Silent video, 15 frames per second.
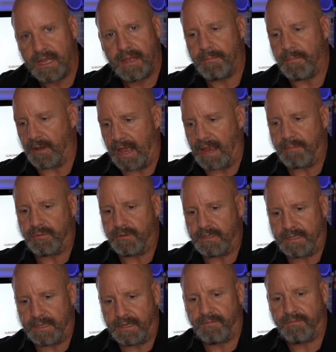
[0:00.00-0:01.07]
but I
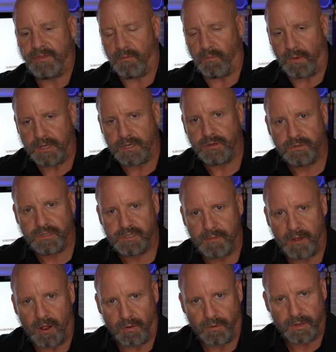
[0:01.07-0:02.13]
believe that when you
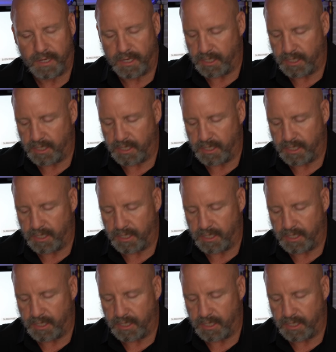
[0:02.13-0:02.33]
smoke,